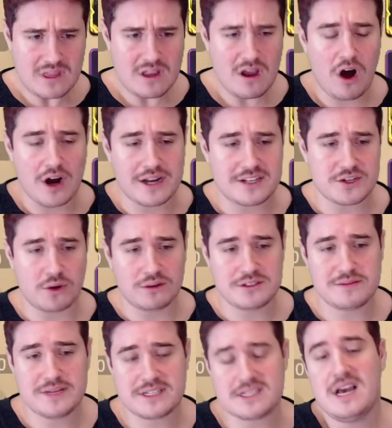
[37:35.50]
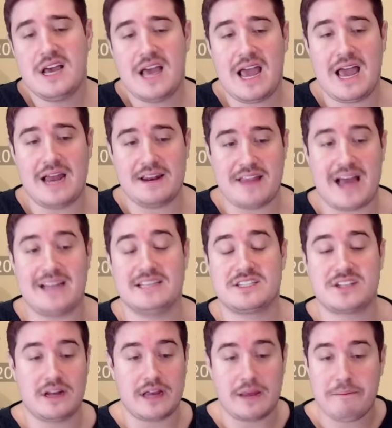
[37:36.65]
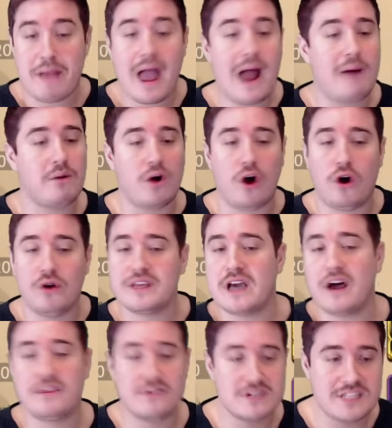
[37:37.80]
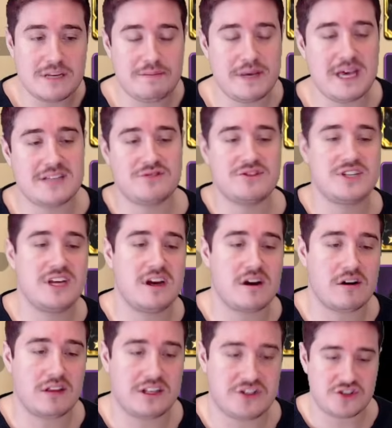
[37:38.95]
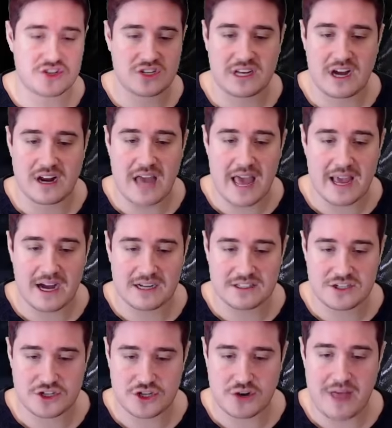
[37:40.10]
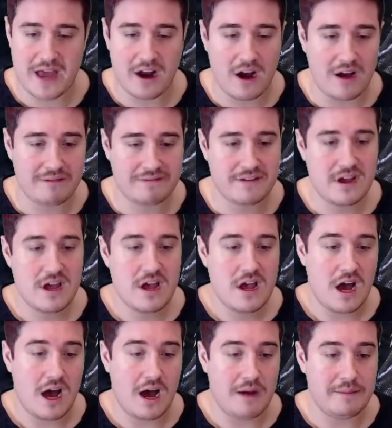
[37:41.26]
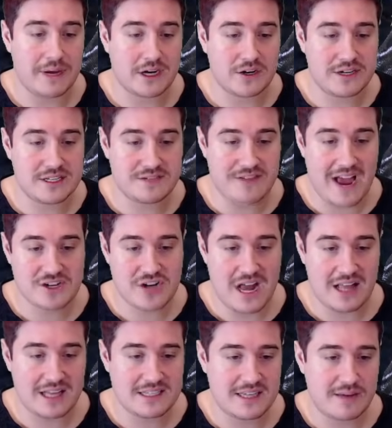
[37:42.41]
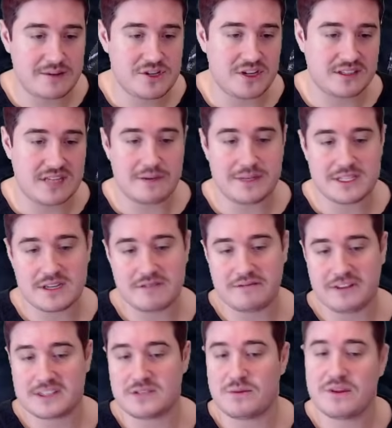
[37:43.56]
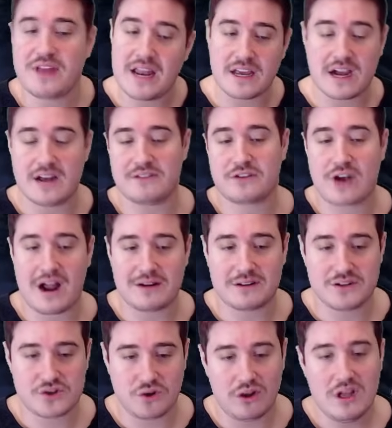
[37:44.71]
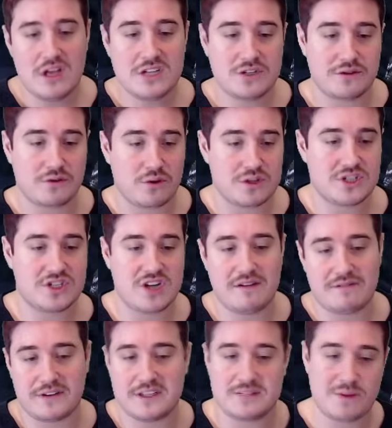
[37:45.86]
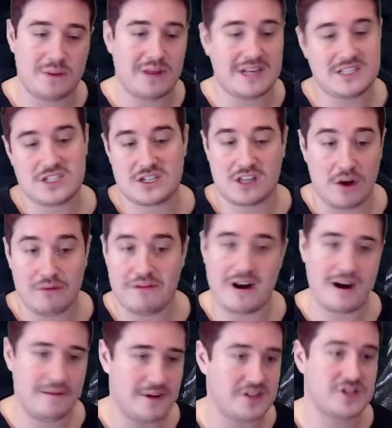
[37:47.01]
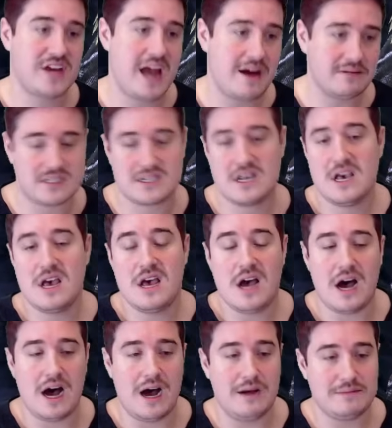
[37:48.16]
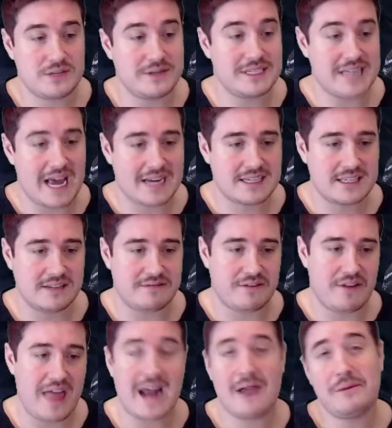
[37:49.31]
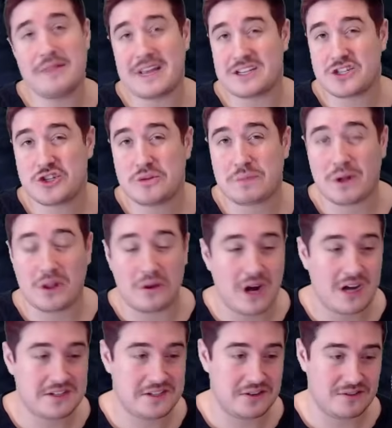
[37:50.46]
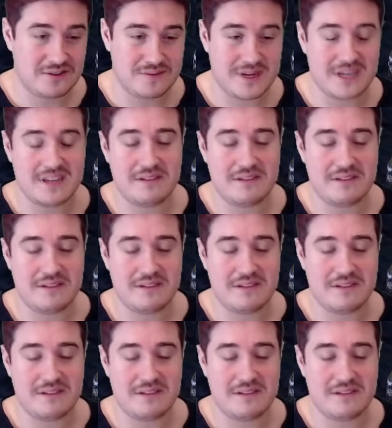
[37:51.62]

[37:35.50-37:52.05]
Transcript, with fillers: on his ultimate, and that is going to empower all the other DPSers here. Let's click on Aeon to show that off. Um, increased faction allies damage dealt to enemies inflicted with any kind of crowd control. So of course, stun, freeze, mobilize, slow very much counts. Um, so he's excellent for that. With that super low costing ultimate, he